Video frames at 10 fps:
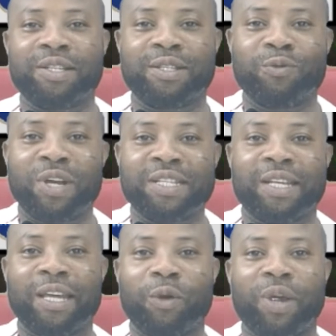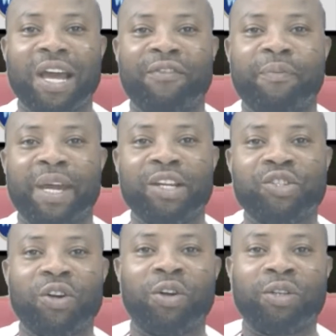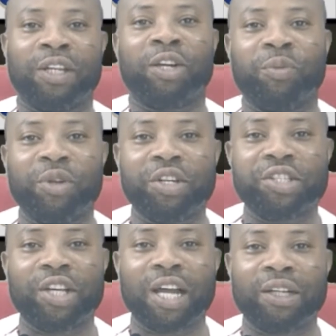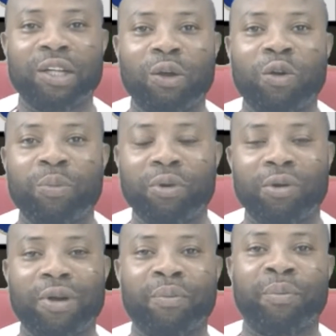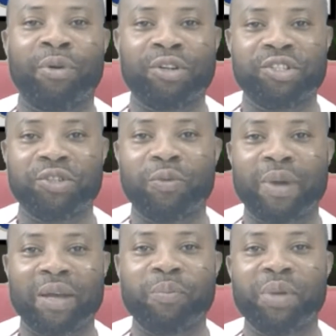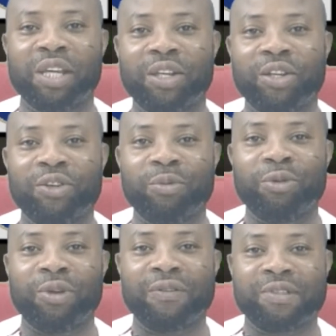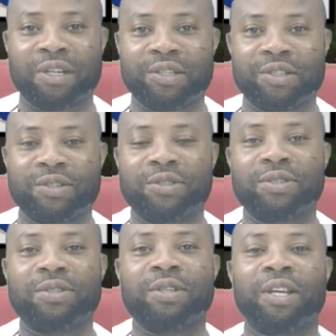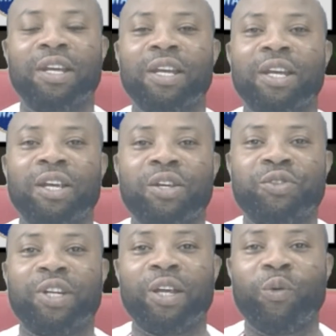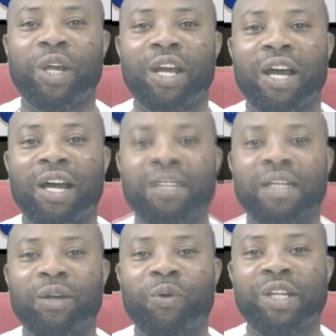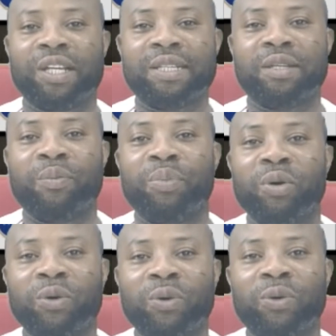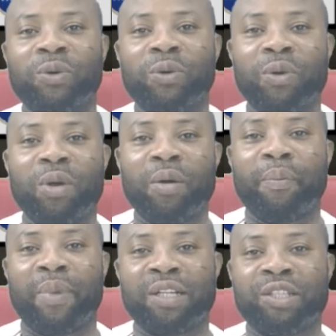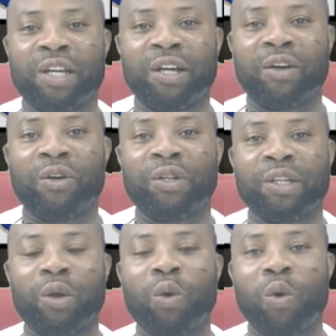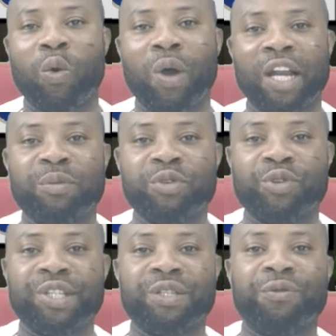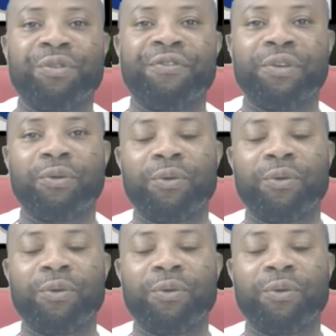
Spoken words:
Once again, we have met on the Community and the Law program brought to you by BWF Solicitors. Today, we are dealing with a simple matter on the law, administrative review.